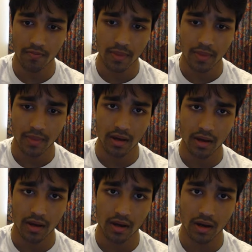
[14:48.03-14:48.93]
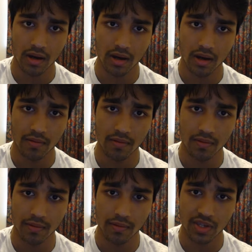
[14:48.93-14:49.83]
some of the
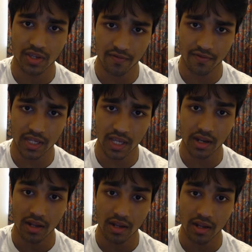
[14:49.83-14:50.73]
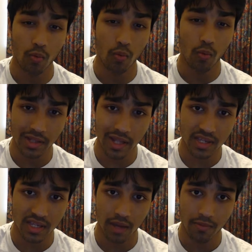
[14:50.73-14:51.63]
stuff she said one last time,
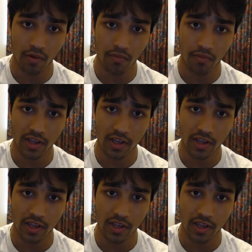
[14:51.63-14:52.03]
hopefully.